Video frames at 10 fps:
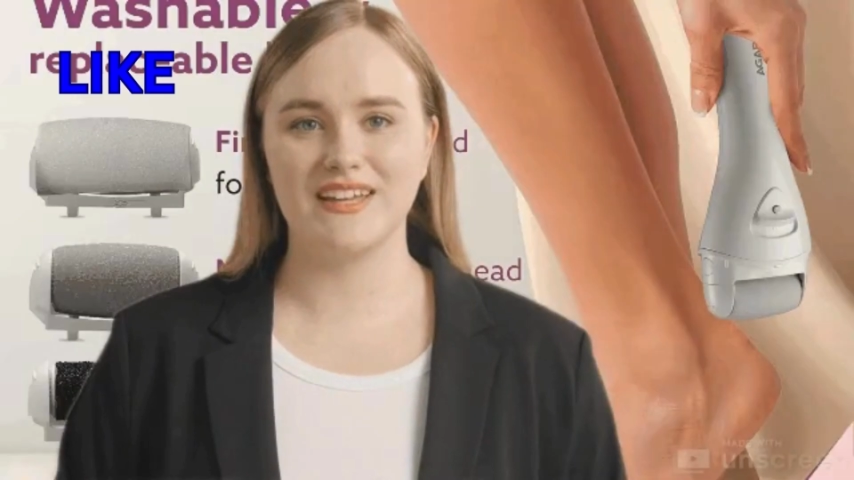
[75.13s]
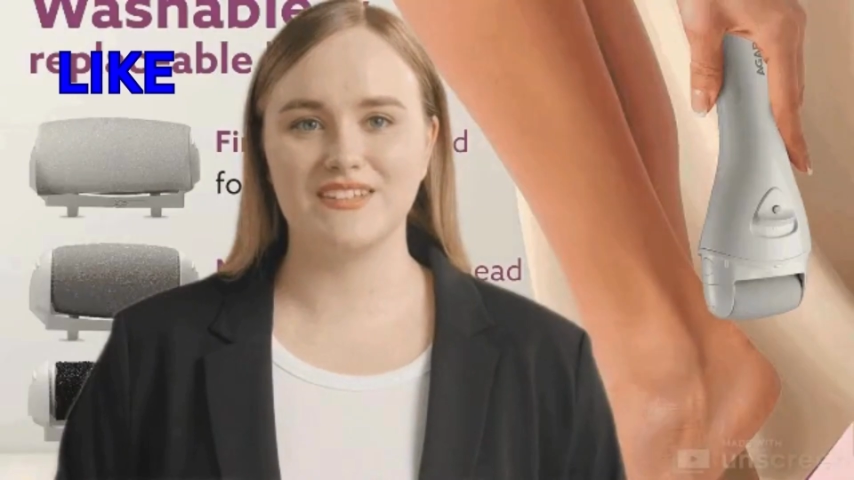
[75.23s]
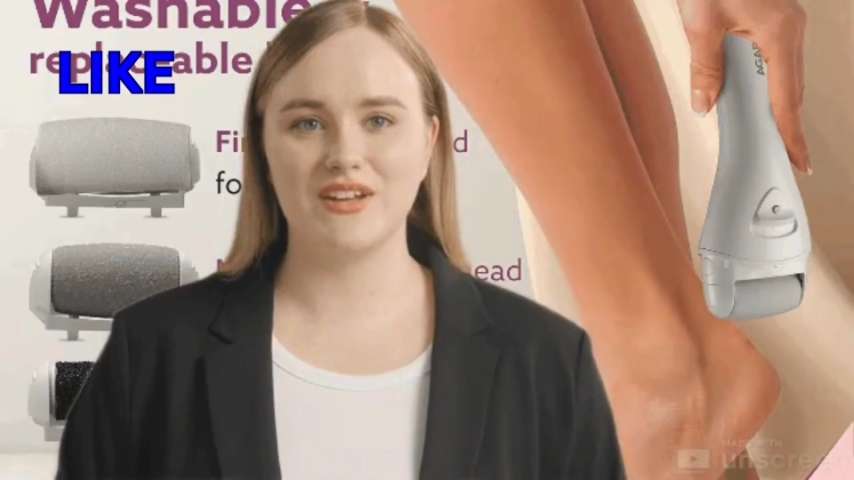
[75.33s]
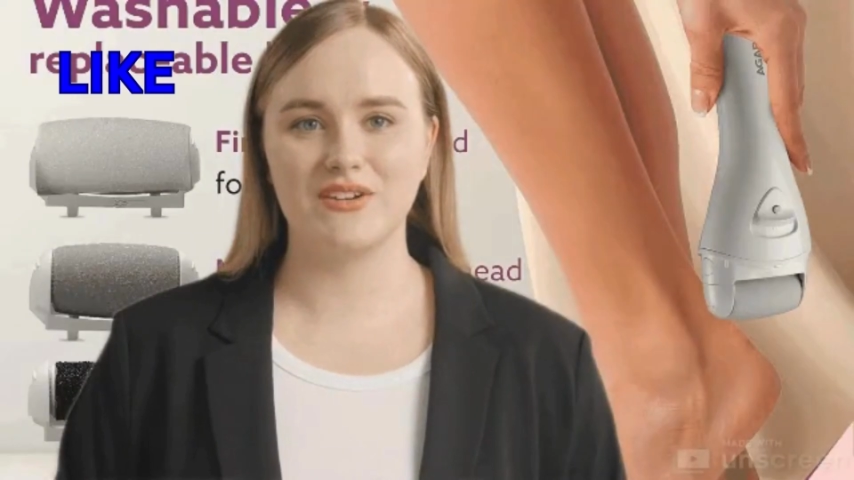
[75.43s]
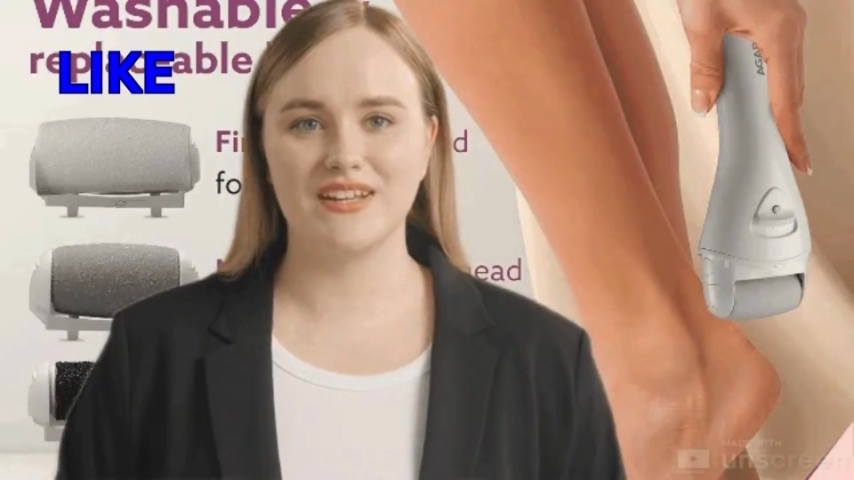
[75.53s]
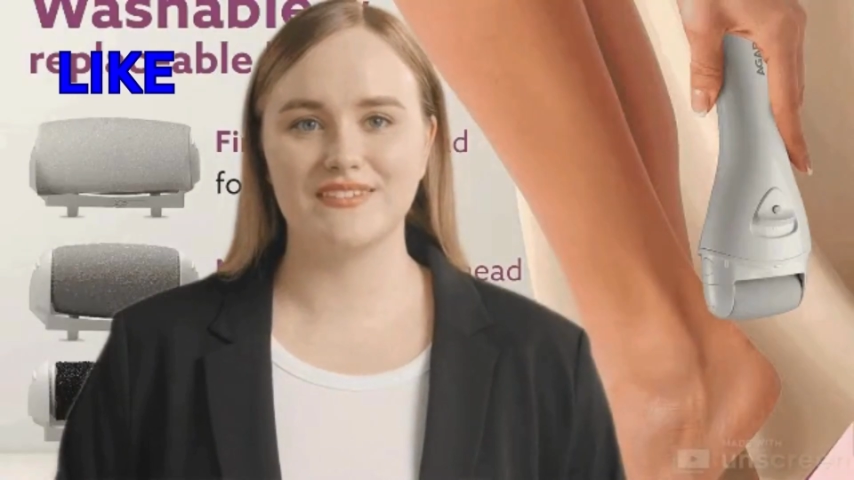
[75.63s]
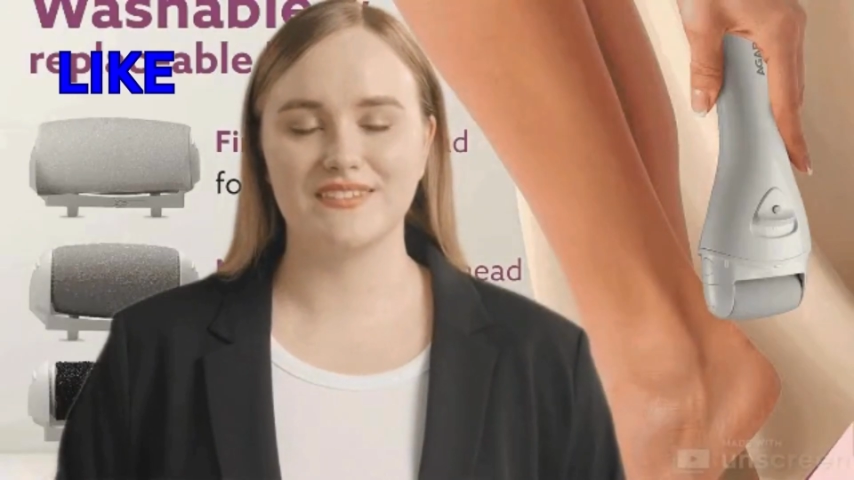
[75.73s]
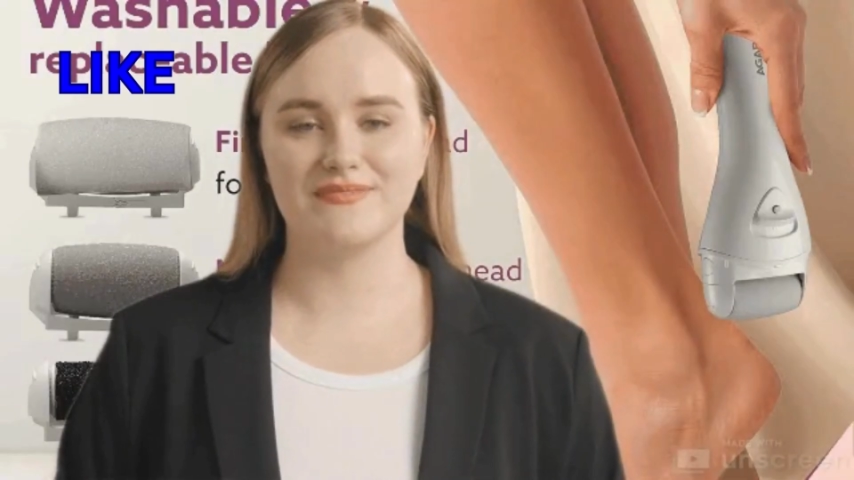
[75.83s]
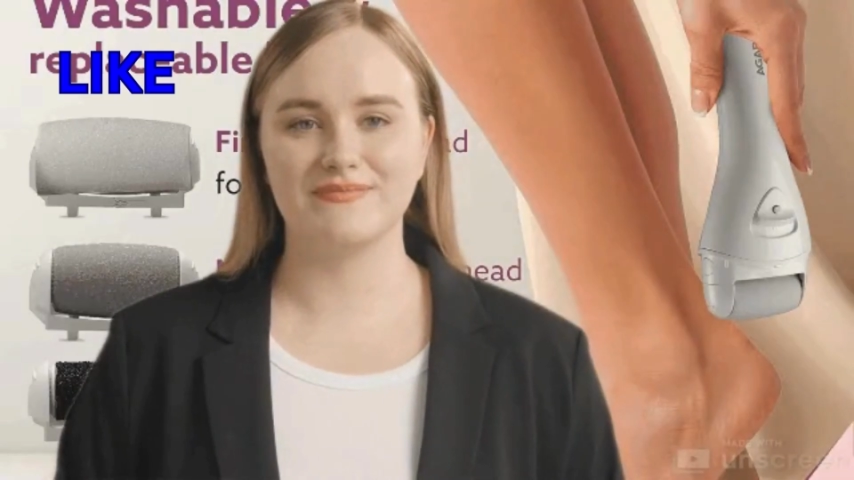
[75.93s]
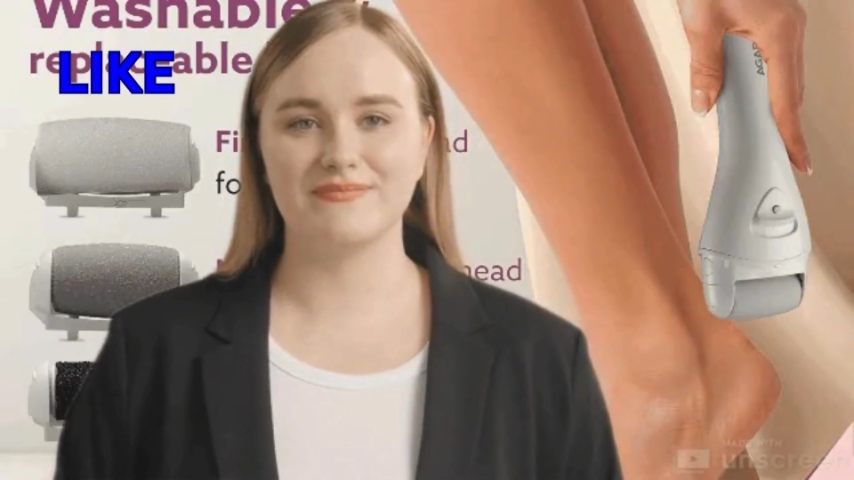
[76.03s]
effortlessly
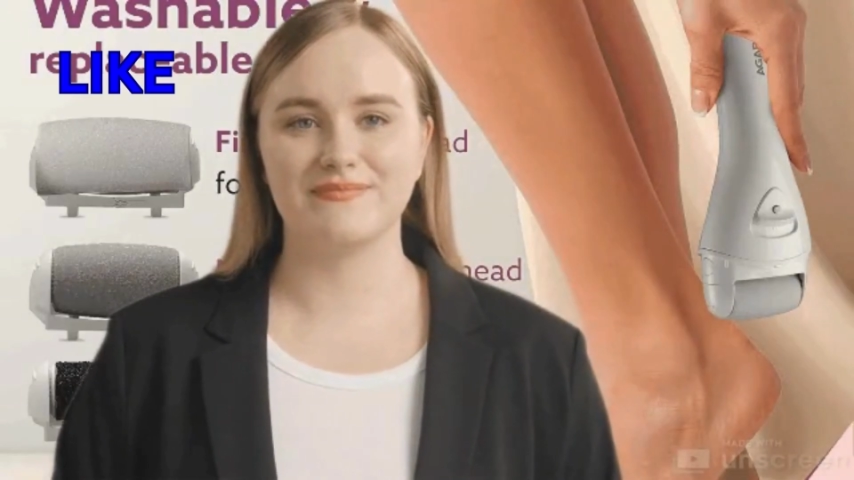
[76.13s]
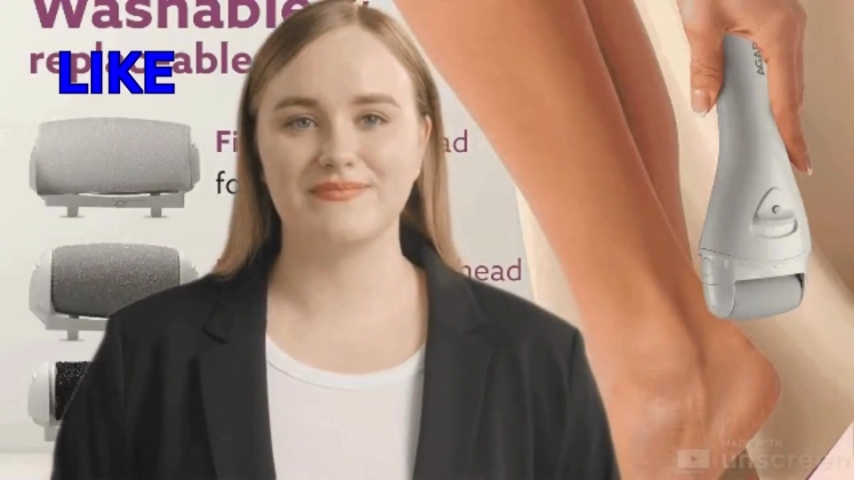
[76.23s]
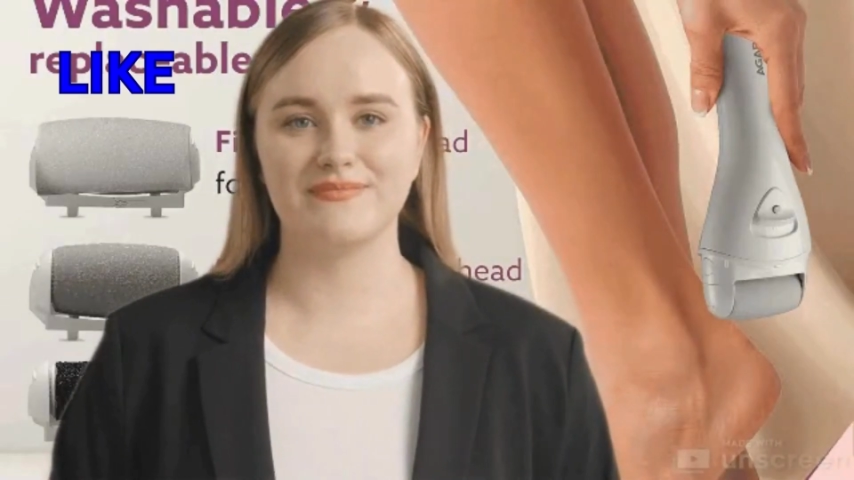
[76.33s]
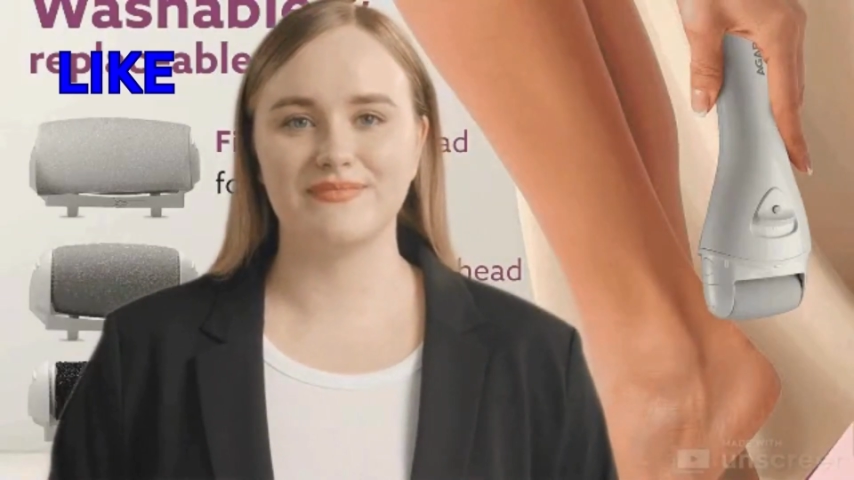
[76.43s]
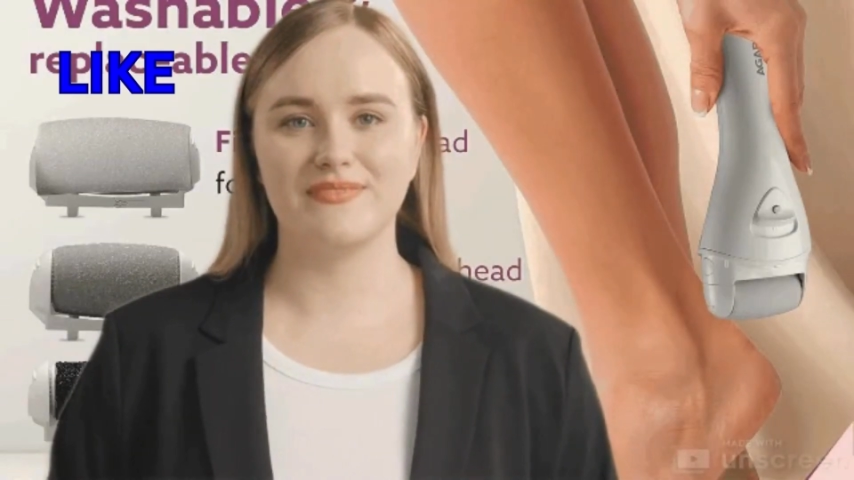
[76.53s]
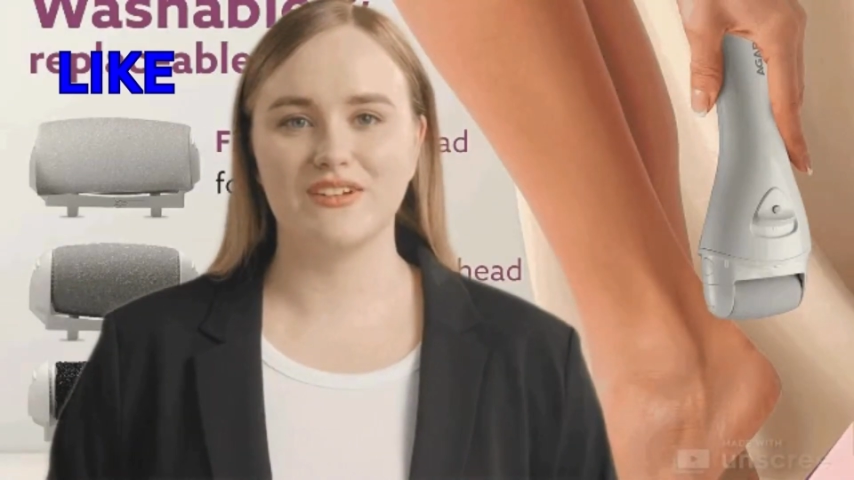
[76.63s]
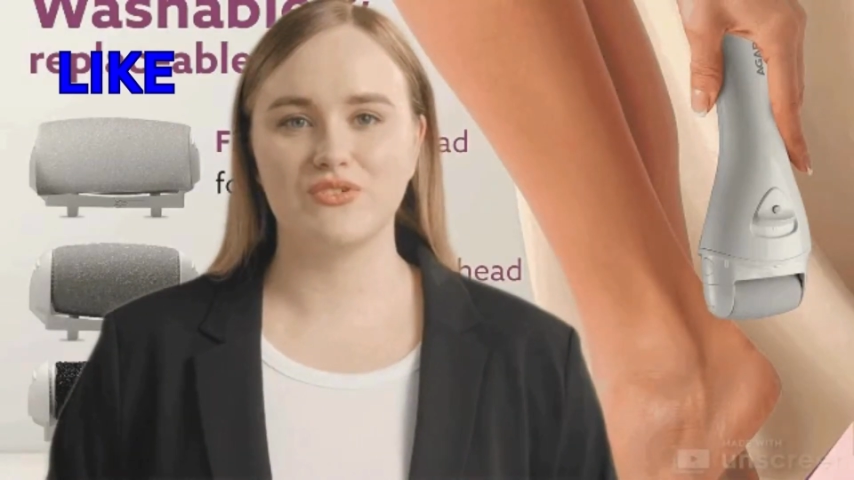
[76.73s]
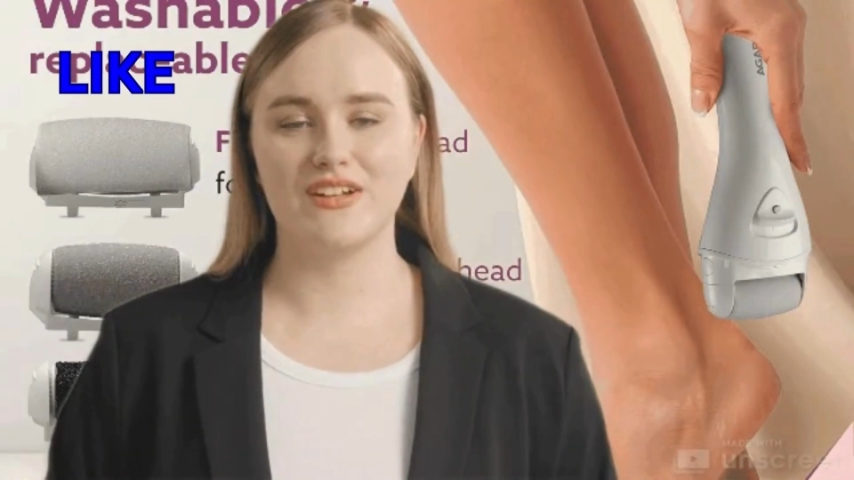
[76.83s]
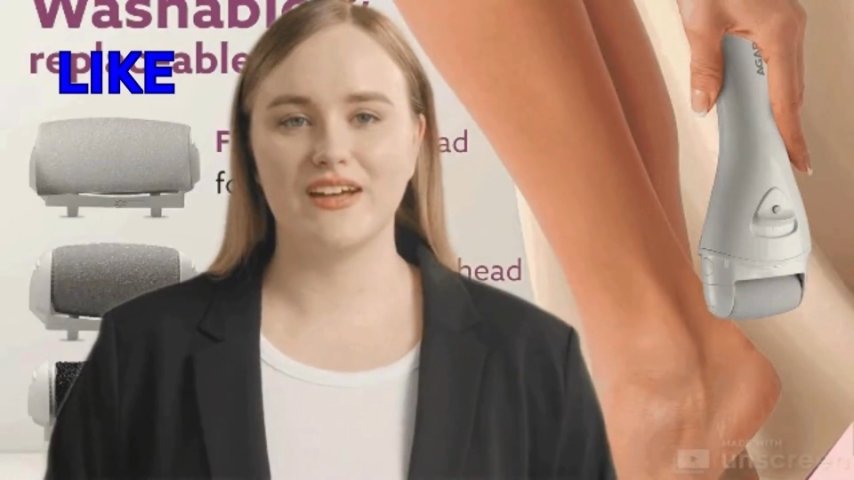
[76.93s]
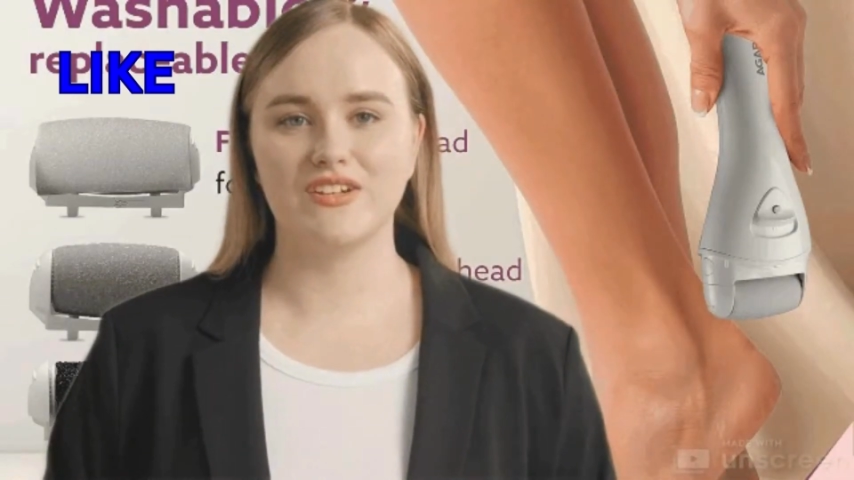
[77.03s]
glide across the
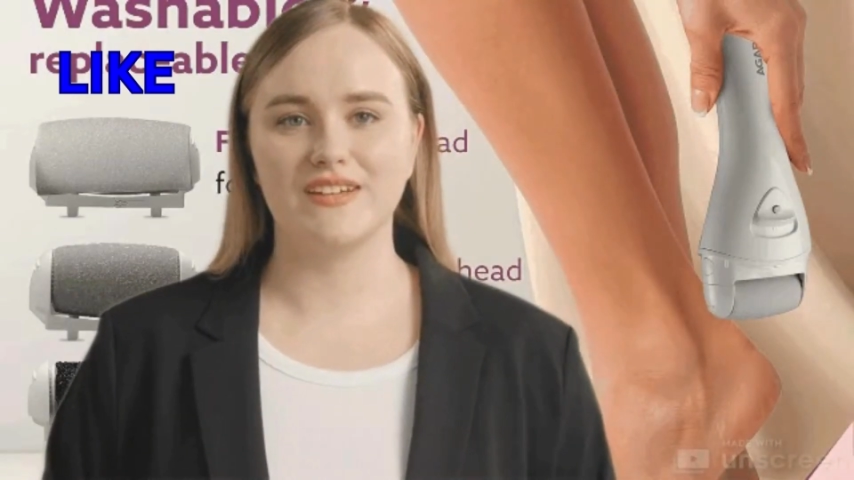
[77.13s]
skin,